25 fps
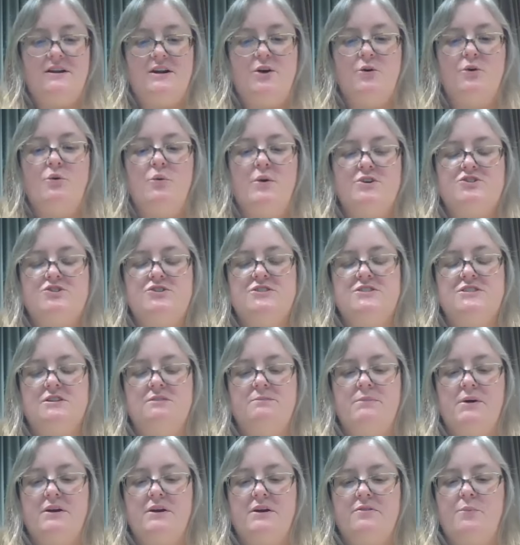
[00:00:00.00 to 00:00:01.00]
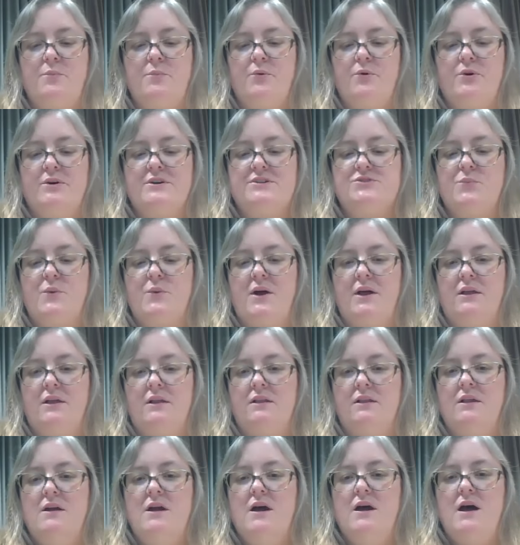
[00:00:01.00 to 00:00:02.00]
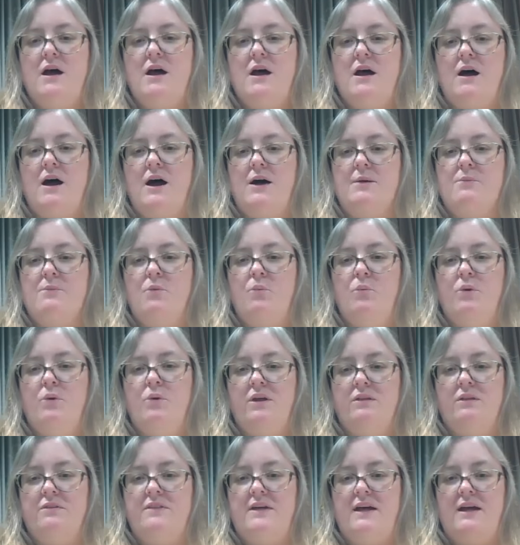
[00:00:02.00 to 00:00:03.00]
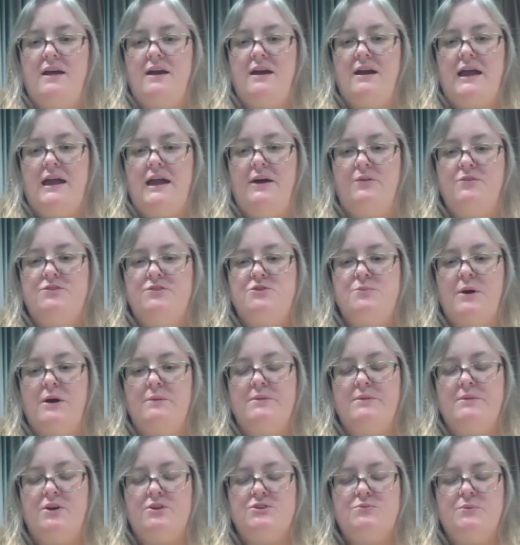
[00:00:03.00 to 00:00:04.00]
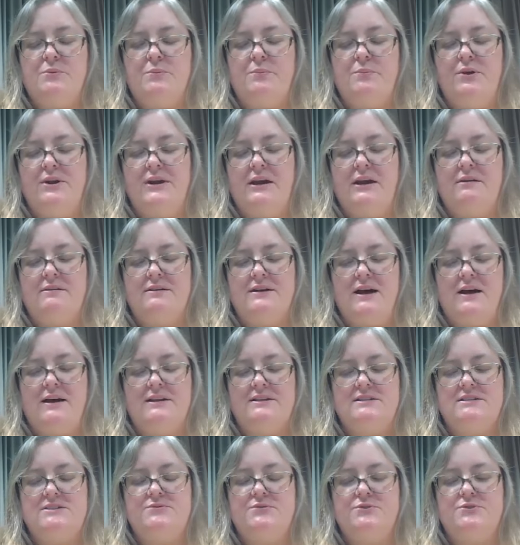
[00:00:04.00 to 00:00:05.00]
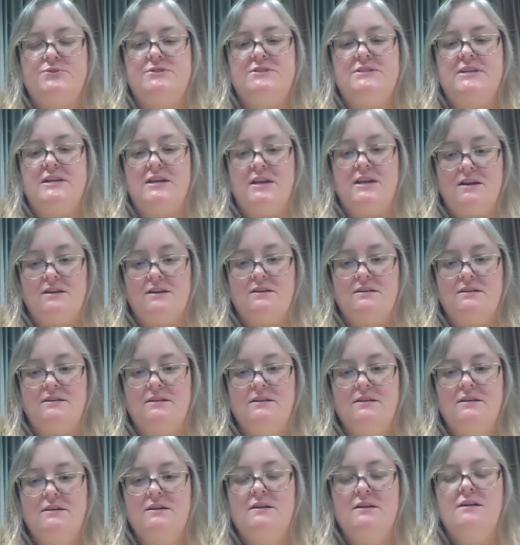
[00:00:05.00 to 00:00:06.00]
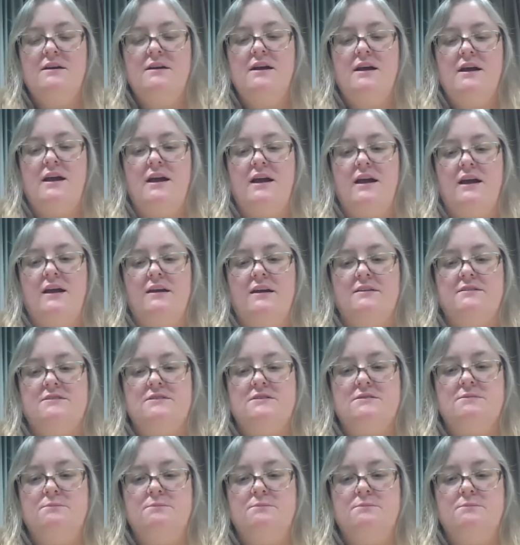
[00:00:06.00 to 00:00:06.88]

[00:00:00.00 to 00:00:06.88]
I know questions among the board as well. Will the health department also be putting out guidance for singing and